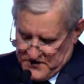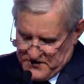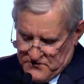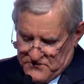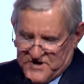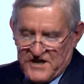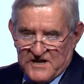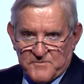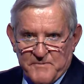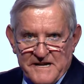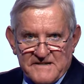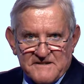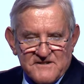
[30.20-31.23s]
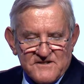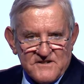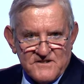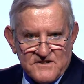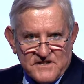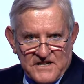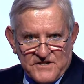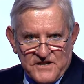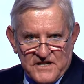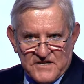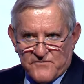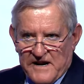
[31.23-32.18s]
also spent six
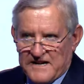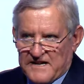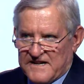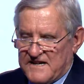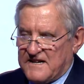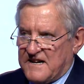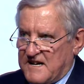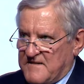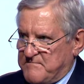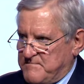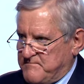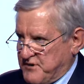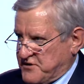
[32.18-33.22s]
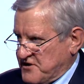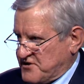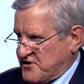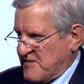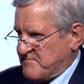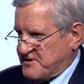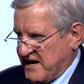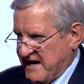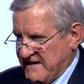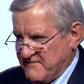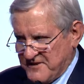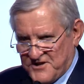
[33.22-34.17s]
years running a, a butcher shop
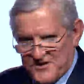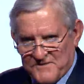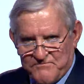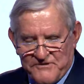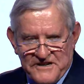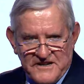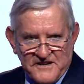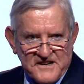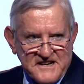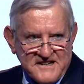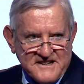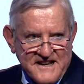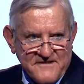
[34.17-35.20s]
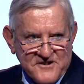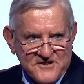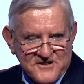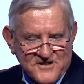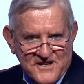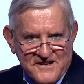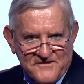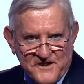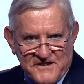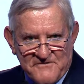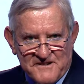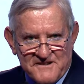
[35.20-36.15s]
chain, which is pretty unique to have on your
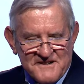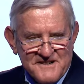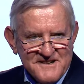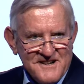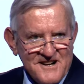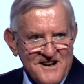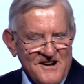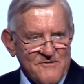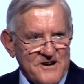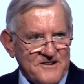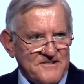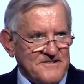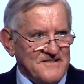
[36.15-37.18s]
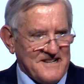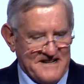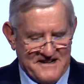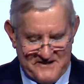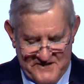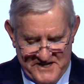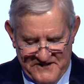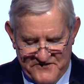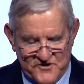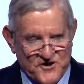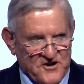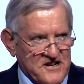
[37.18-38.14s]
CV. I won't uh,
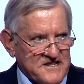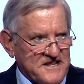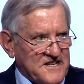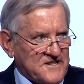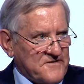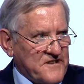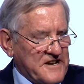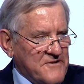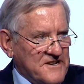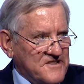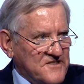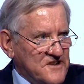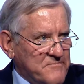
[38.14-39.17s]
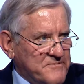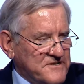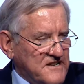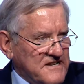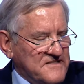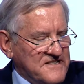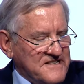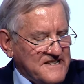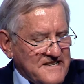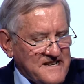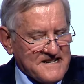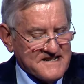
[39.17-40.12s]
even try and guess if anyone in the, oppos- in
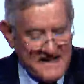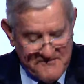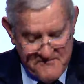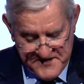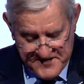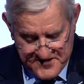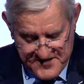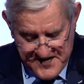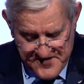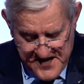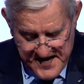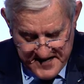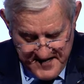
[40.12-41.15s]
the uh, government has done that,